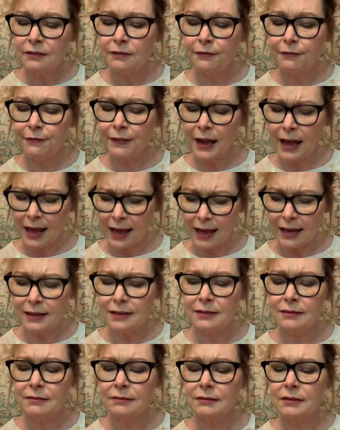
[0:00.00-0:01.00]
Fine,
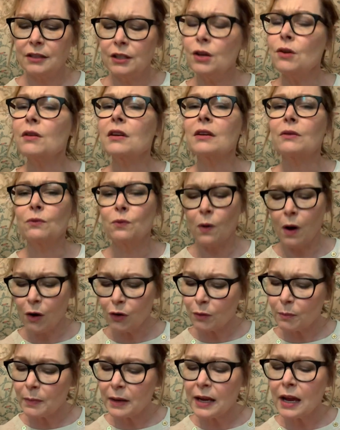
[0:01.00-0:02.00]
you can
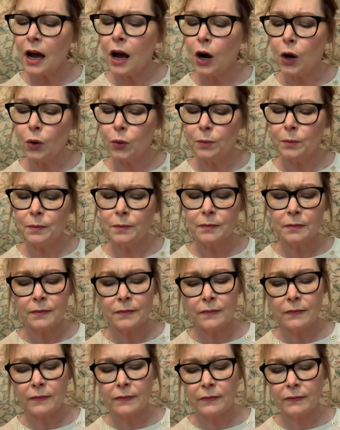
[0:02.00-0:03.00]
walk me home."
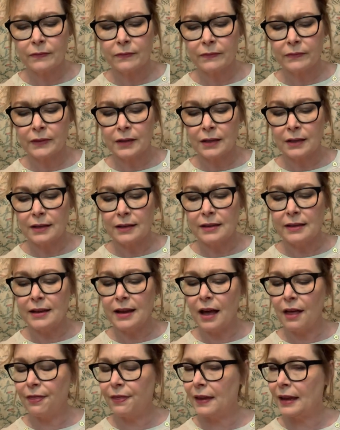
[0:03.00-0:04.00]

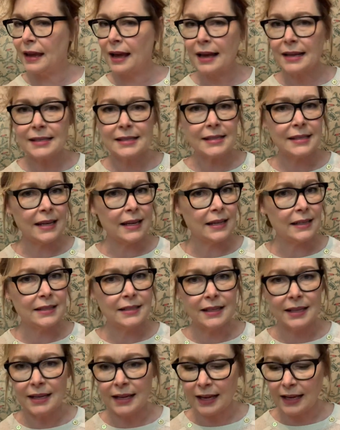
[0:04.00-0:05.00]
Nothing I said
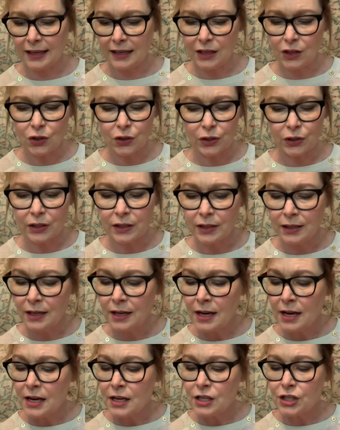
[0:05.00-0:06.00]
did any good.
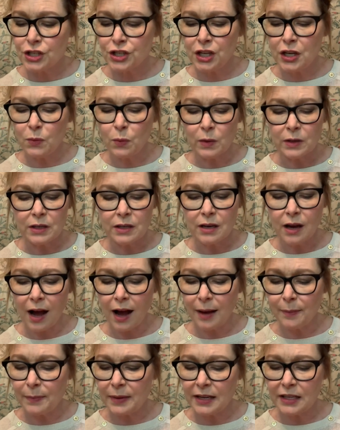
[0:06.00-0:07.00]
She would
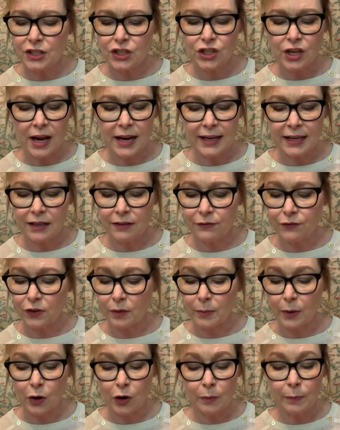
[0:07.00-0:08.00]
not be shaken
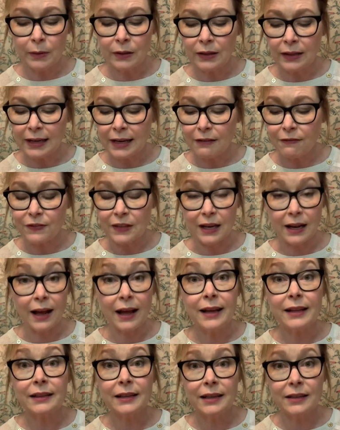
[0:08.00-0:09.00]
from her belief that
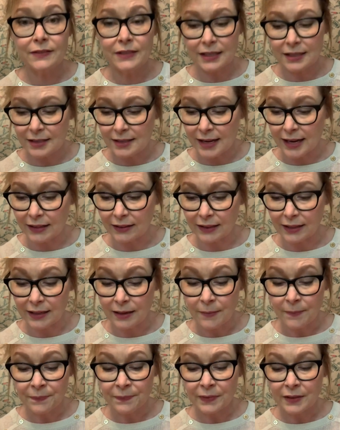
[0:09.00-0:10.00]
I lived in Delhi,
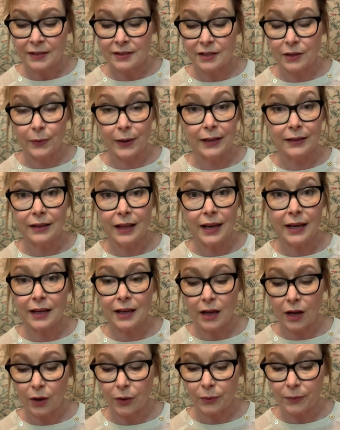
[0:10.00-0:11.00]
so I let it
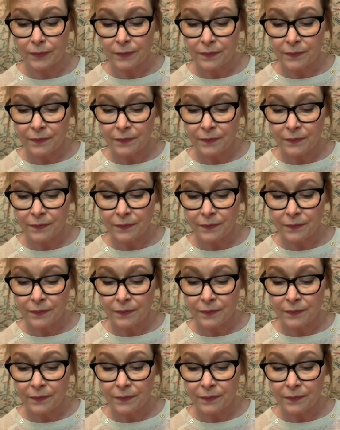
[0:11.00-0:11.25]
go.